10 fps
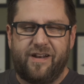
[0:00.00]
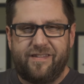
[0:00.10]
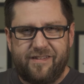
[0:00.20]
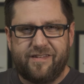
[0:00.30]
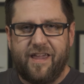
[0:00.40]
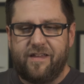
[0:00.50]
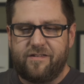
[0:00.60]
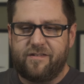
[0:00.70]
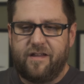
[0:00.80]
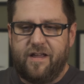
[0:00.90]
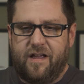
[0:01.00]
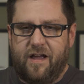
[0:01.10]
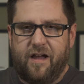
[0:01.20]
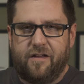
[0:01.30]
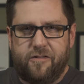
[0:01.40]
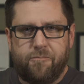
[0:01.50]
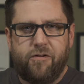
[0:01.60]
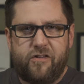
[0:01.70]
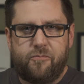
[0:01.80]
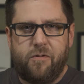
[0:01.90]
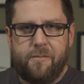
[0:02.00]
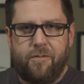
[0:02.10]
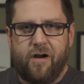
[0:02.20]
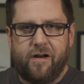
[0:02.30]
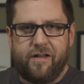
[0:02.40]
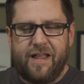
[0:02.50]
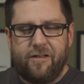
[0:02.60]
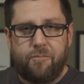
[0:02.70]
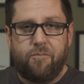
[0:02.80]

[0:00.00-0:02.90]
And in this case, uh, they're pretty spread apart. And that's